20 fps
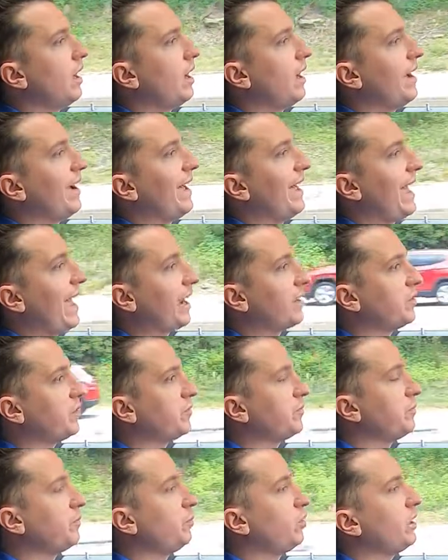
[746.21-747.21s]
uh,
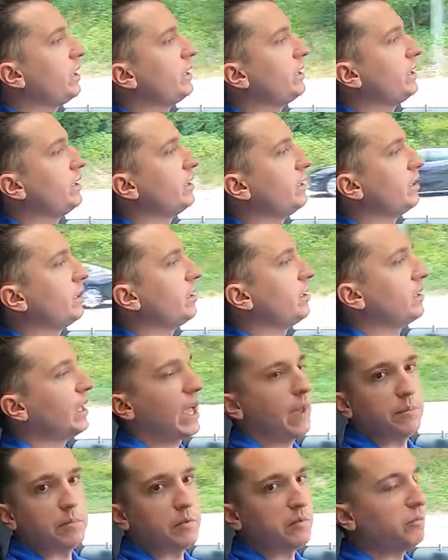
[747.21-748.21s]
active braking,
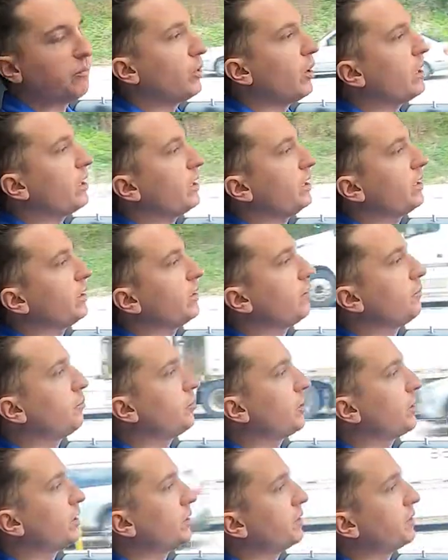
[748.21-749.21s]
adaptive braking,
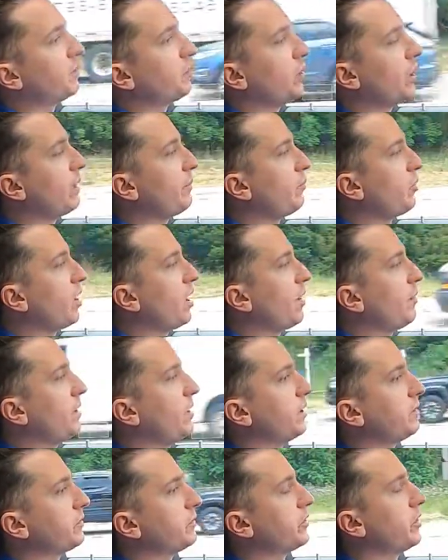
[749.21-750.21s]
predictive brake
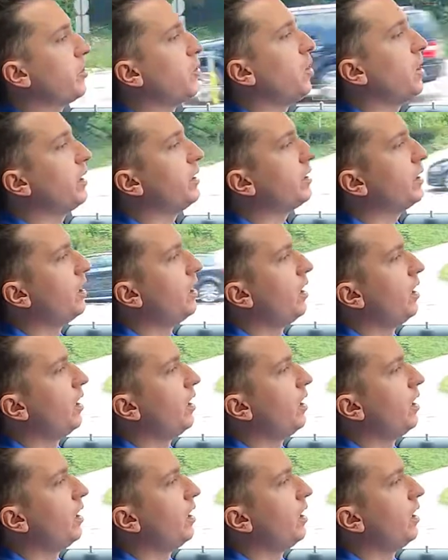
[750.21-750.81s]
priming, and so on.